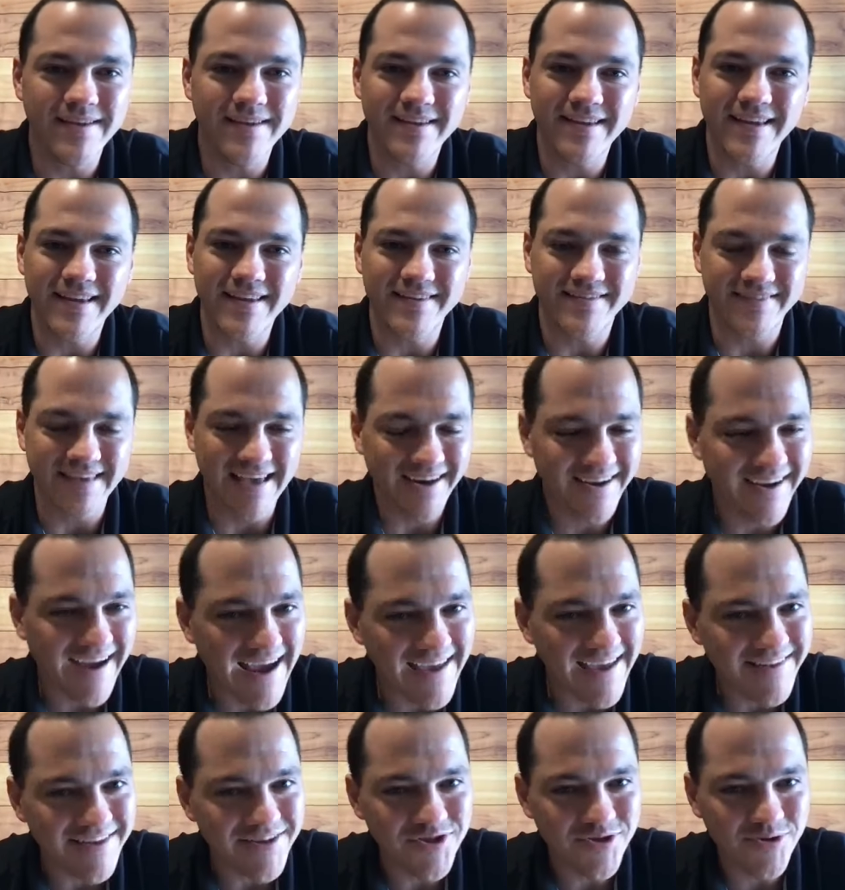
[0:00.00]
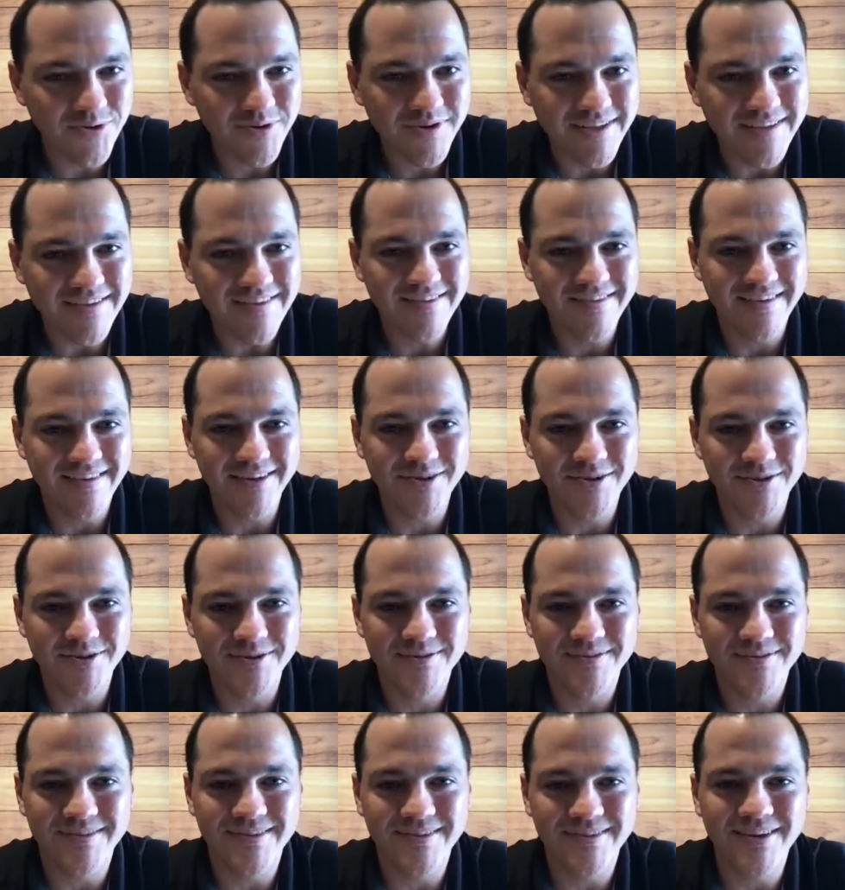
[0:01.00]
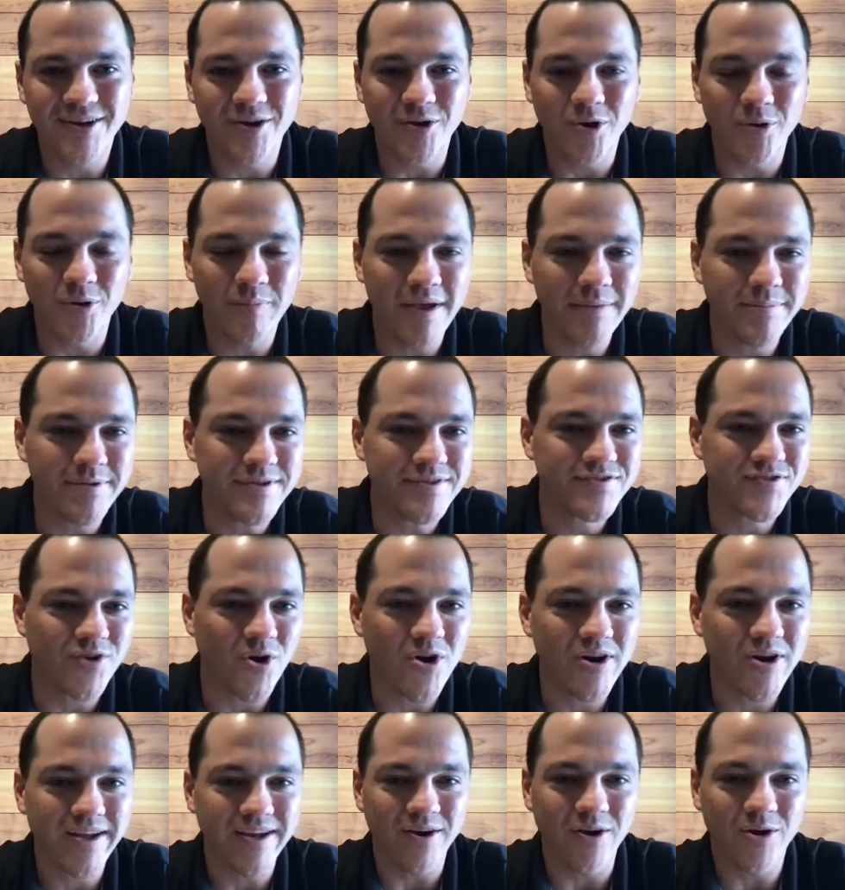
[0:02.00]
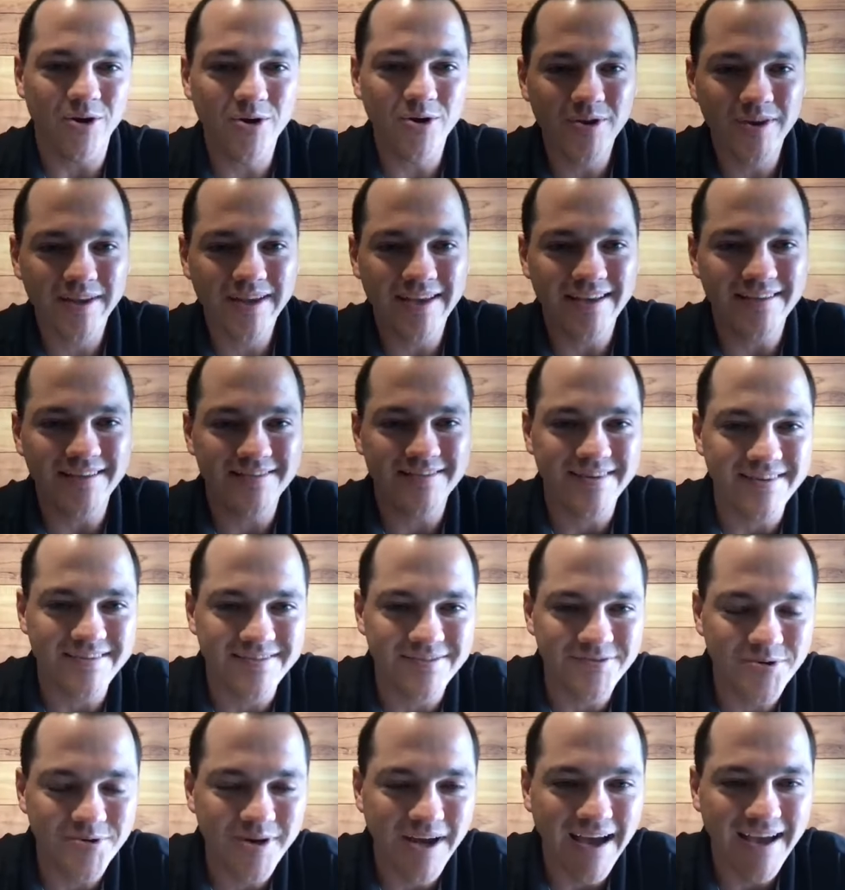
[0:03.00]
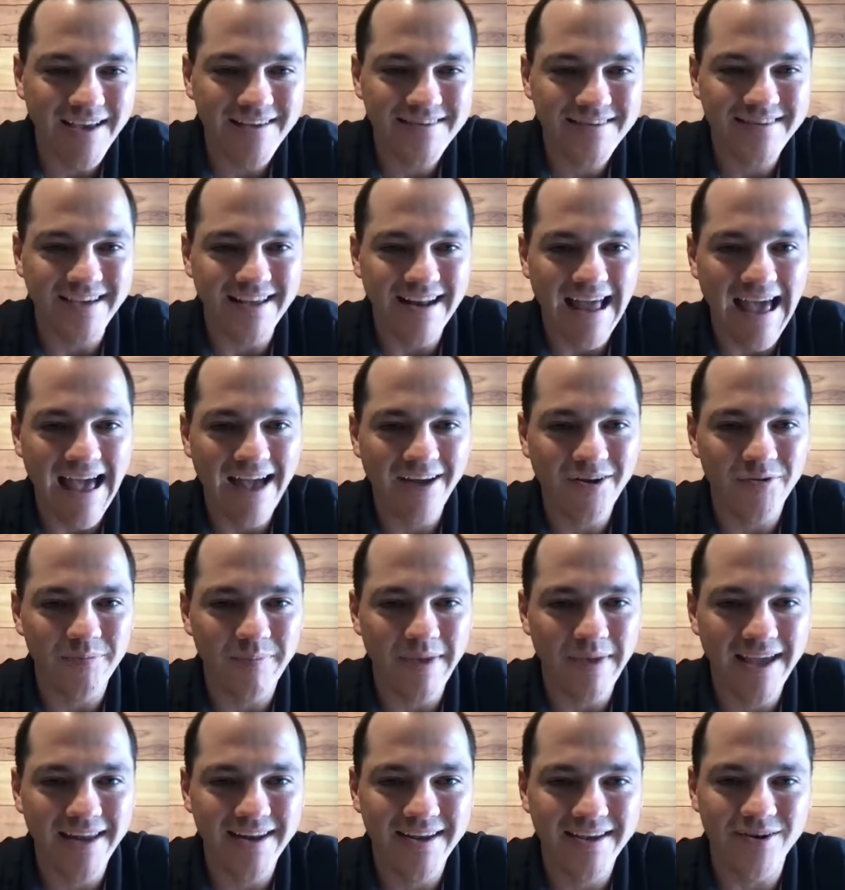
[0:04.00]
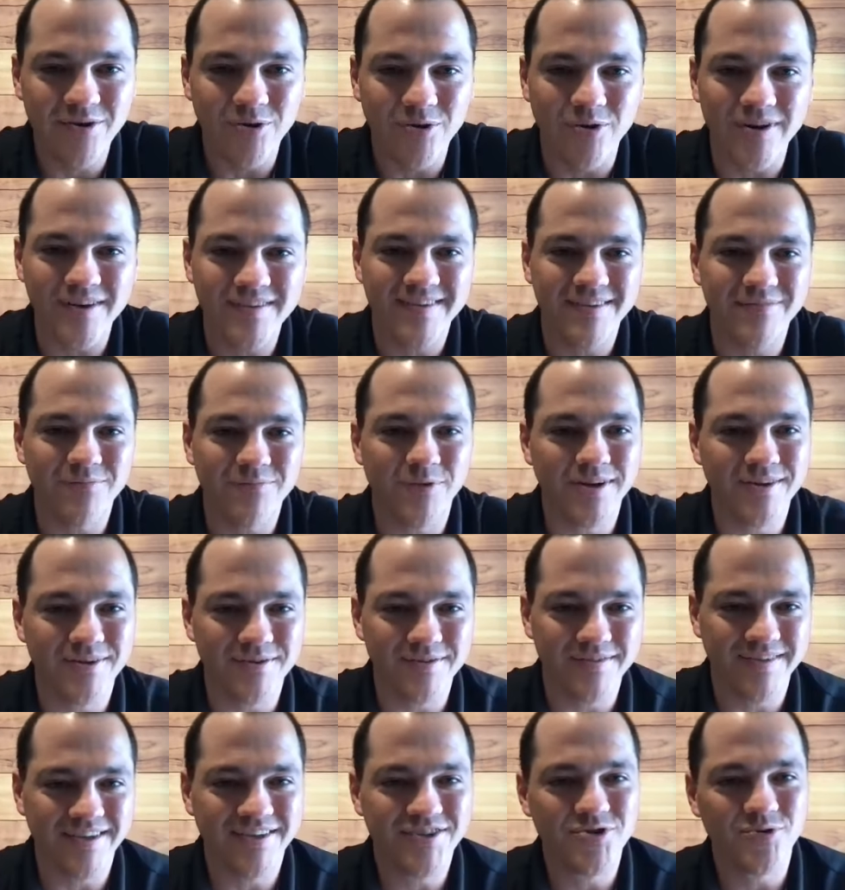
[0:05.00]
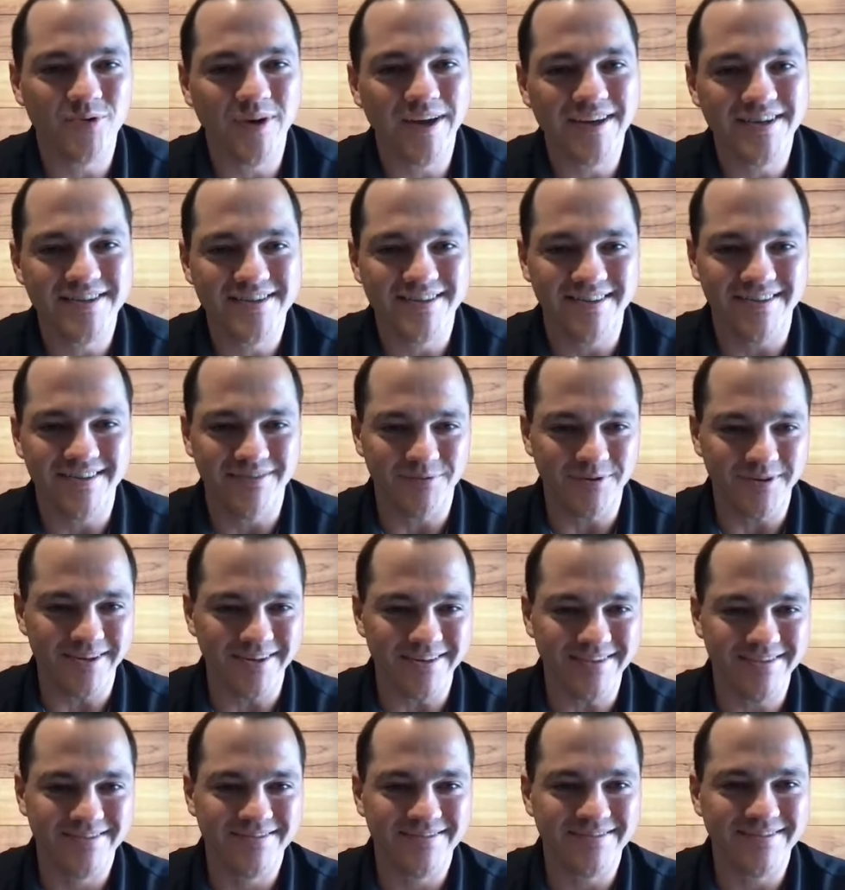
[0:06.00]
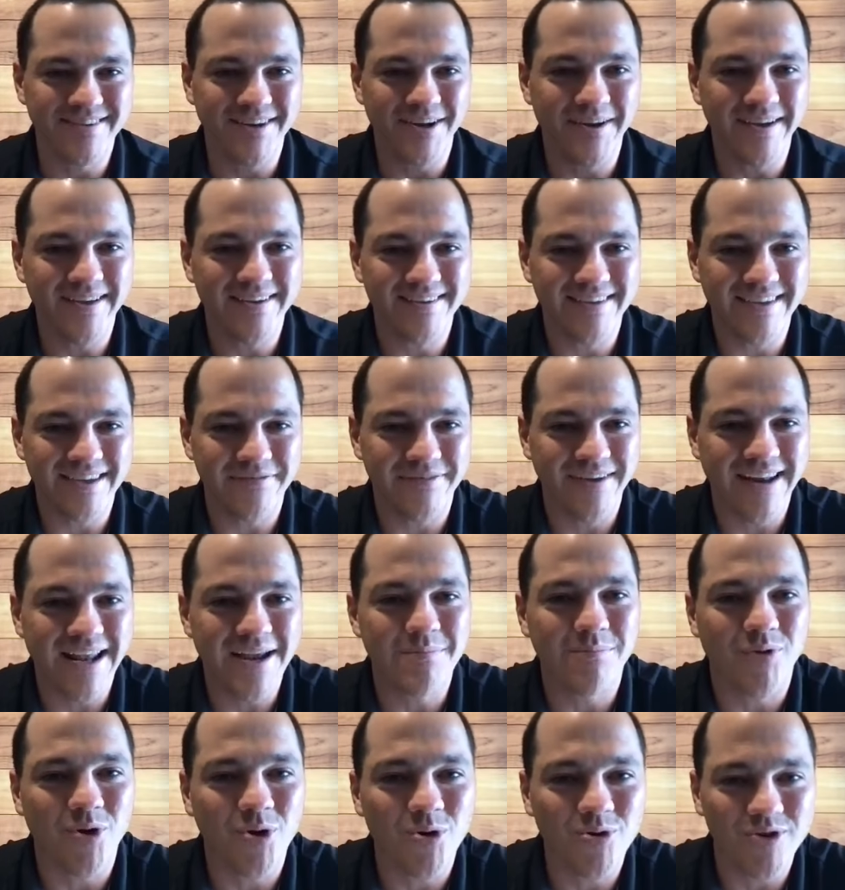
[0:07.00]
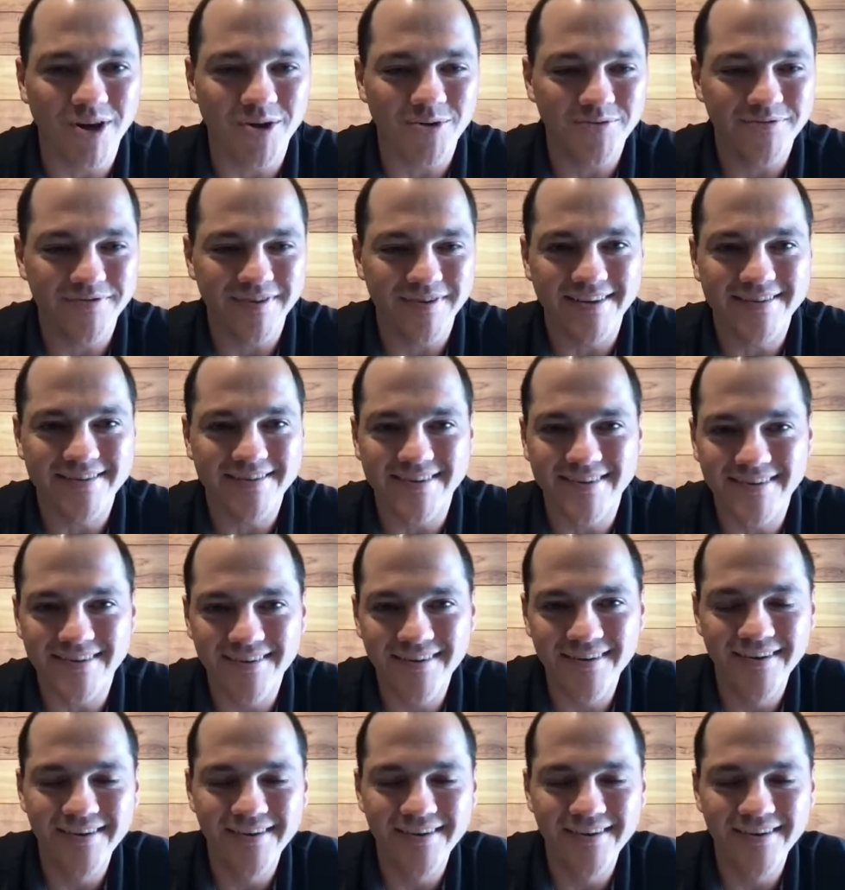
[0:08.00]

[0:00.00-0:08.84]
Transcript: is that a guy that you consider, you know, maybe starting early as these new guys get acclimated, or is it one of those situations where it's, you know, if it ain't broke, don't fix it?